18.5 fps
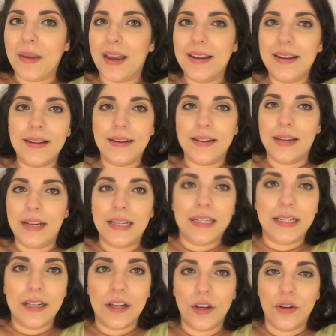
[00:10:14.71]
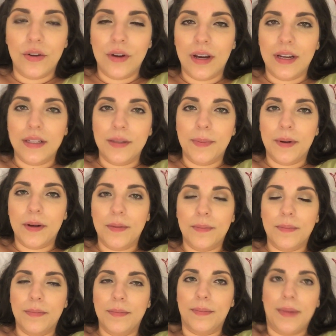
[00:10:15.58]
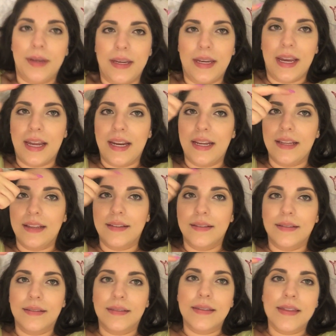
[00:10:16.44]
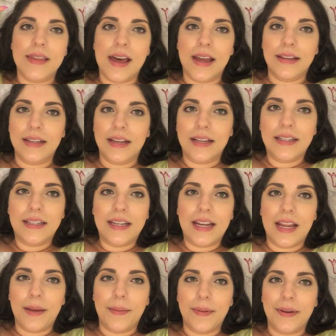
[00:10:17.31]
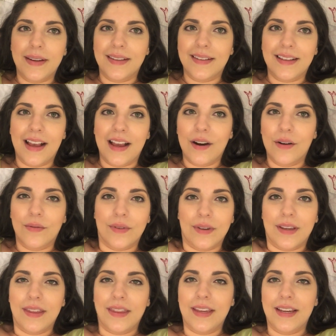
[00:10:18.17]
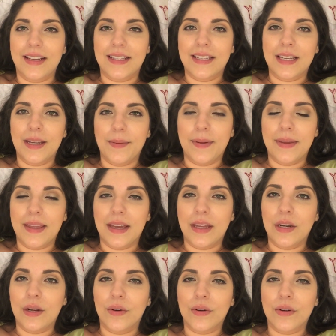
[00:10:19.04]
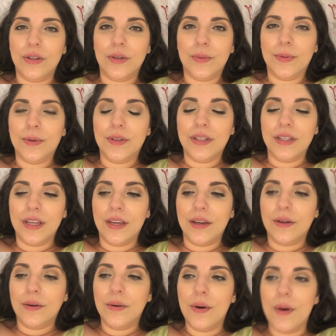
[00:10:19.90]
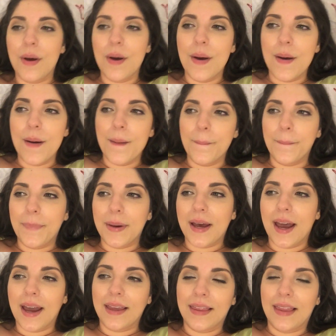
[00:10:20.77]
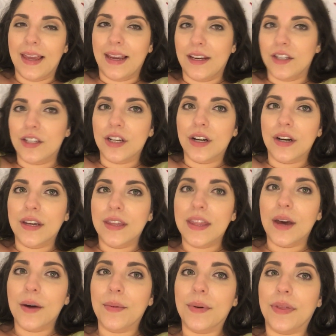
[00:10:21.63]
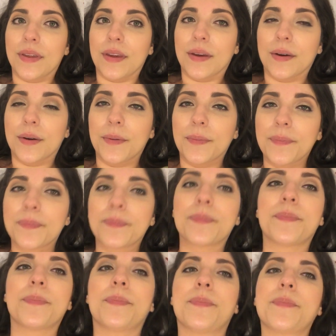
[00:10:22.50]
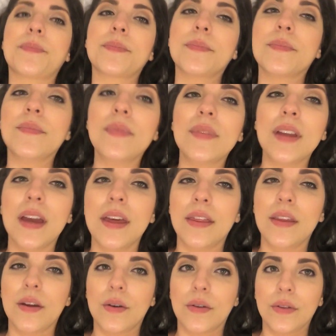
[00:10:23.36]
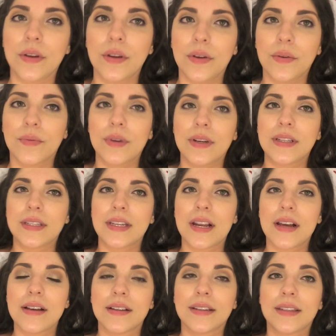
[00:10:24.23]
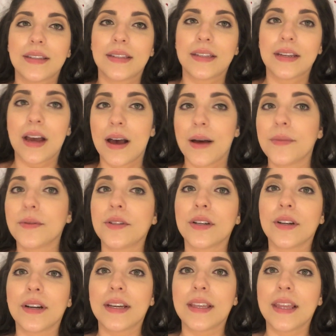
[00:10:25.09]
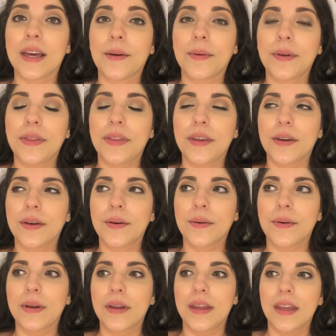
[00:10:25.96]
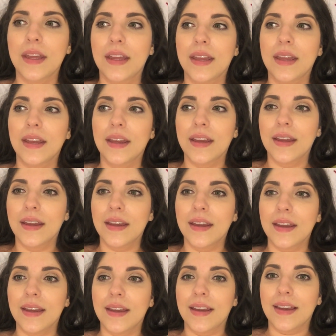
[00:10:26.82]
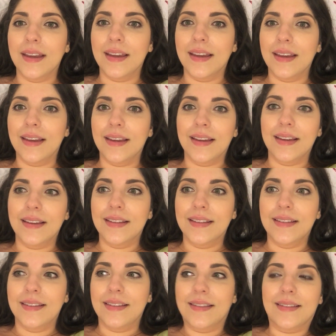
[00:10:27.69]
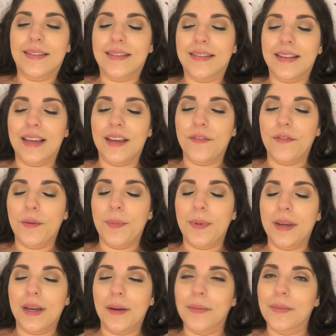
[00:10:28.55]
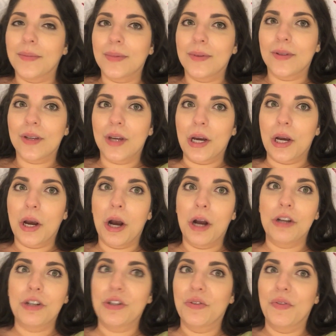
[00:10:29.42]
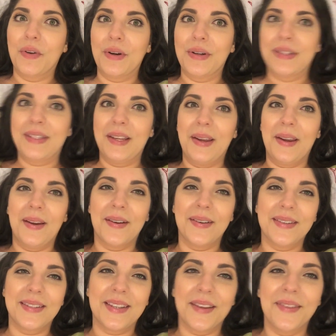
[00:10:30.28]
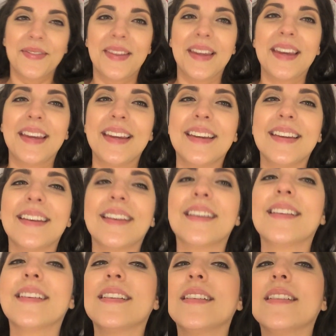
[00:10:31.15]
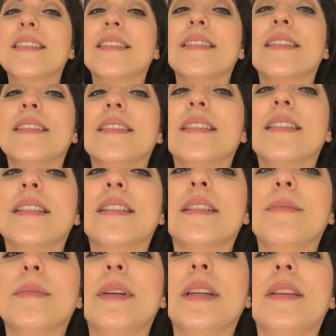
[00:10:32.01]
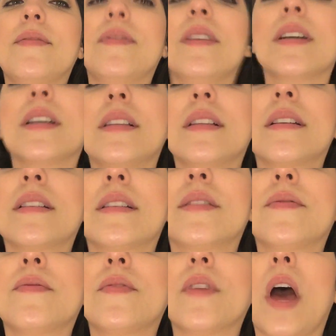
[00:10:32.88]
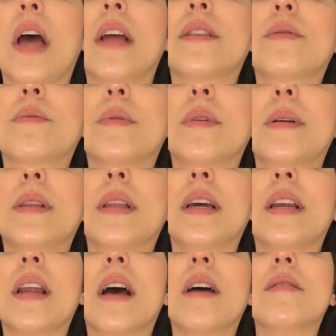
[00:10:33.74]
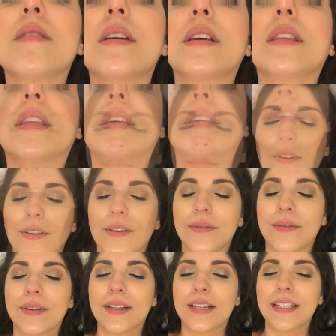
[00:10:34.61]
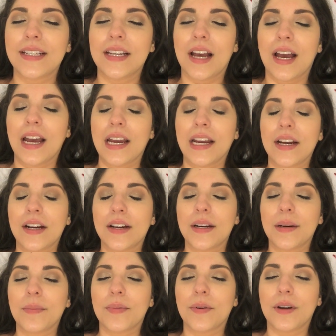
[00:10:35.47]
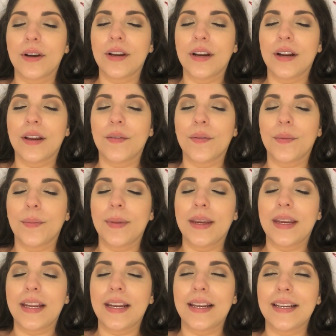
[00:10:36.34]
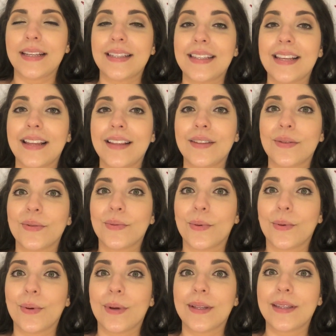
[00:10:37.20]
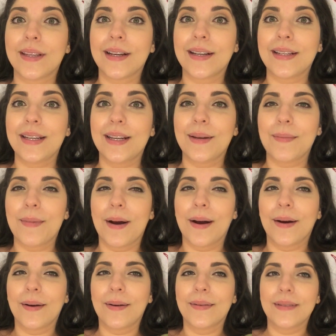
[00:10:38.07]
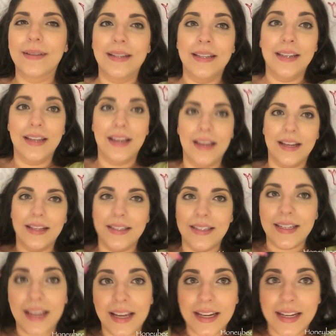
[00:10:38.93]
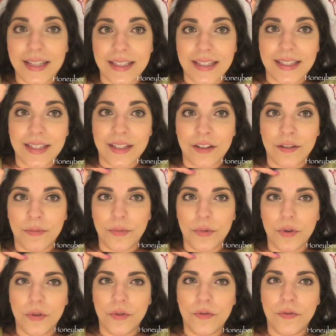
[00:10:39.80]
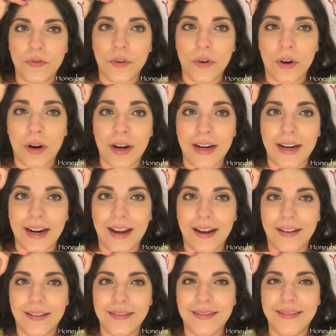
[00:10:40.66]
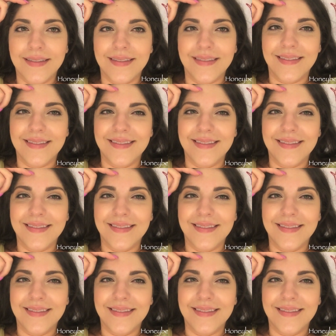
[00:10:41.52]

I didn't need to tell you guys about me getting that done today because I don't really think it's going to be that noticeable to you, but I like sharing that with you. And the only reason I'll stop sharing that with you is if it becomes a controversy or something. Ugh, my back looks fat when I lay down like that. I'm really, really tired. I'm probably not even making any sense, so I'll talk to you tomorrow. And see, I can still move for right now.